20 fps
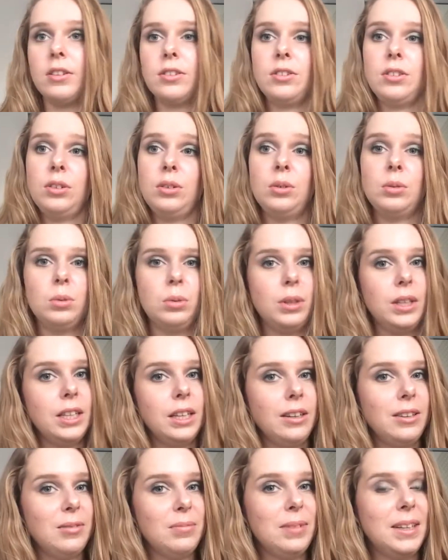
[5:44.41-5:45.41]
So
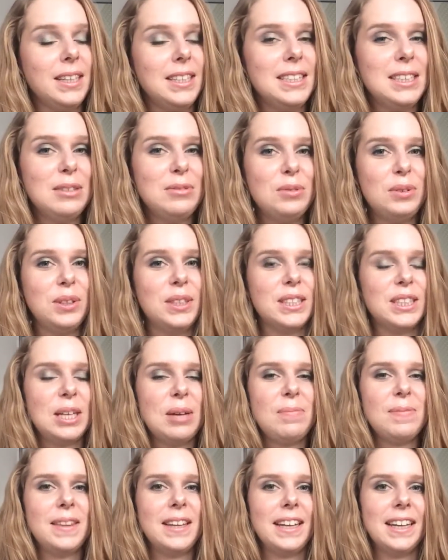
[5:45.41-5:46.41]
yeah, that's it for this
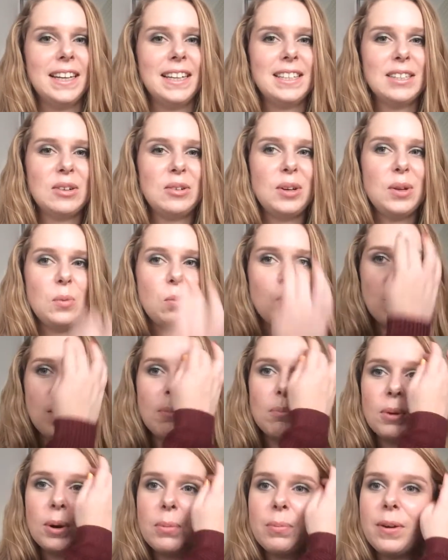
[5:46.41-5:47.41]
update. Only
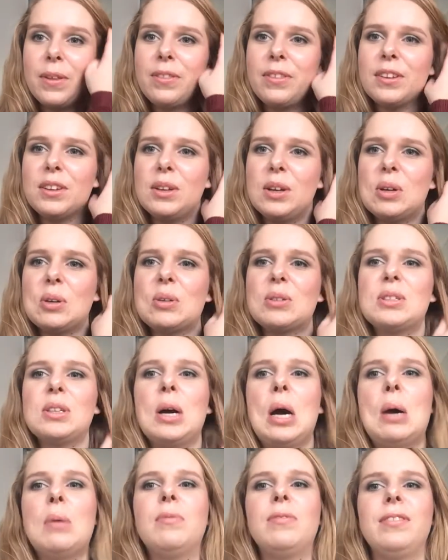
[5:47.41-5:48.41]
one more month to go, so
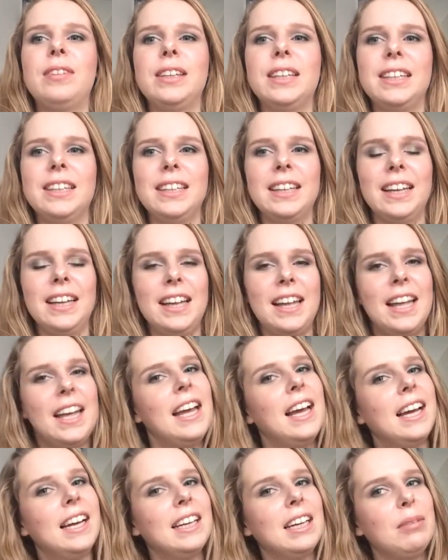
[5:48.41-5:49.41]
hopefully
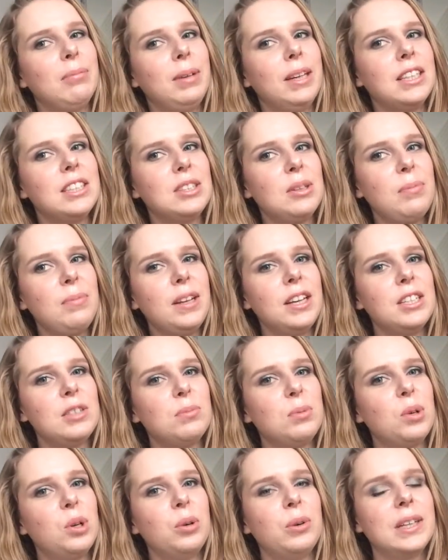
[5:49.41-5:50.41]
I can make some nice
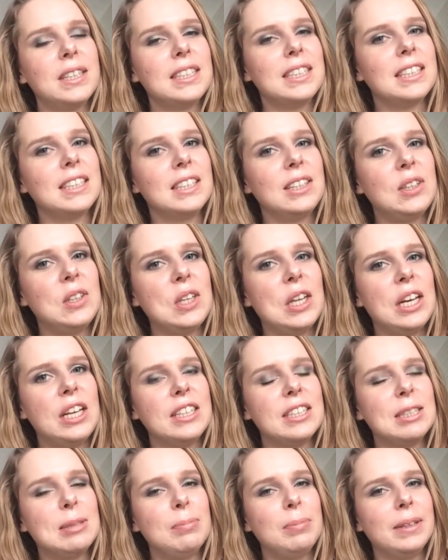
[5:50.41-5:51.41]
progress on the
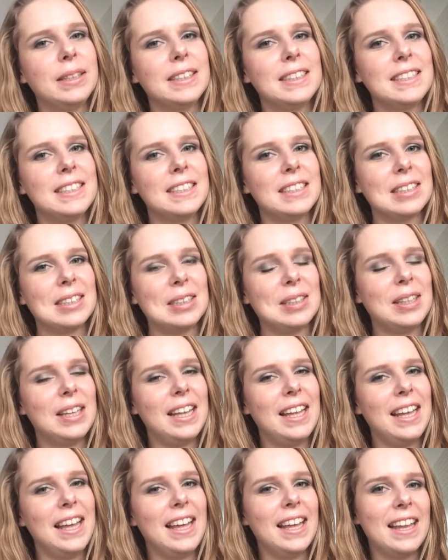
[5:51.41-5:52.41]
last bit still.
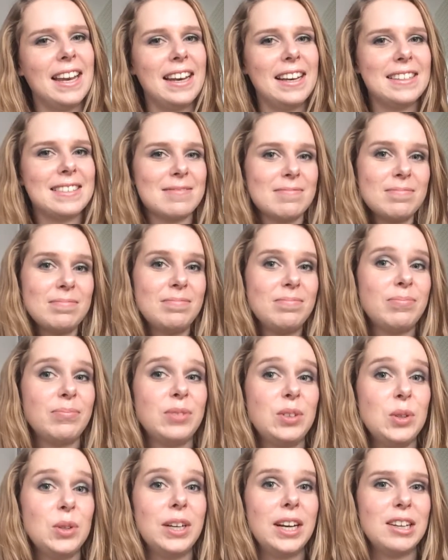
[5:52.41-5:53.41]
And
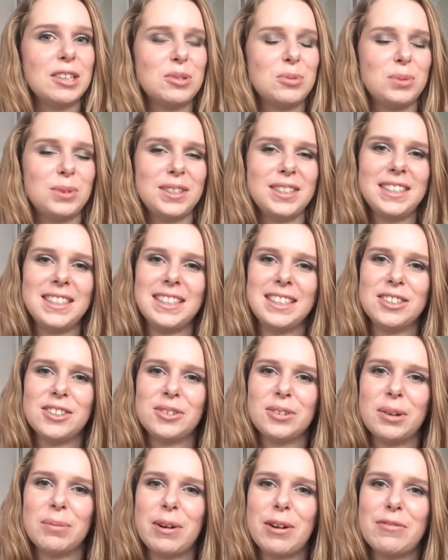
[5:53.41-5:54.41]
you guys will see
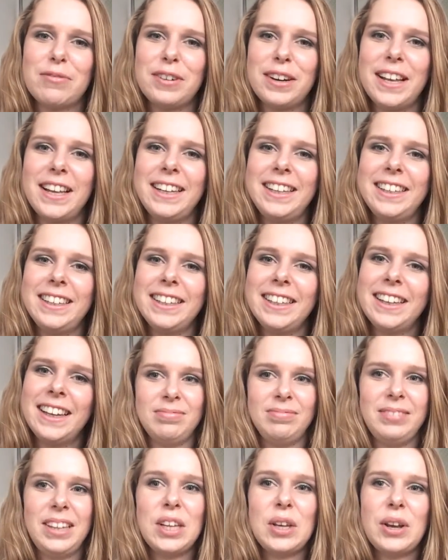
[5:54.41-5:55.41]
during my finale.
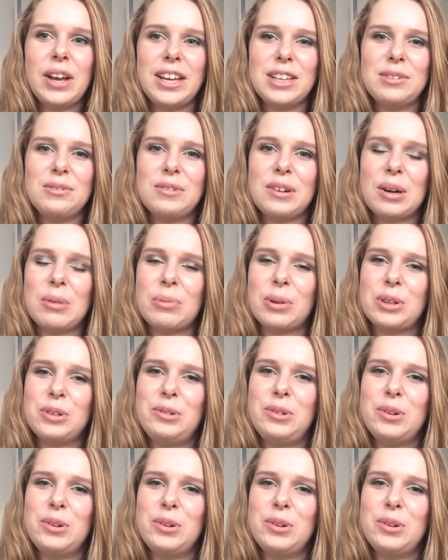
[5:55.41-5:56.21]
Thank you guys very much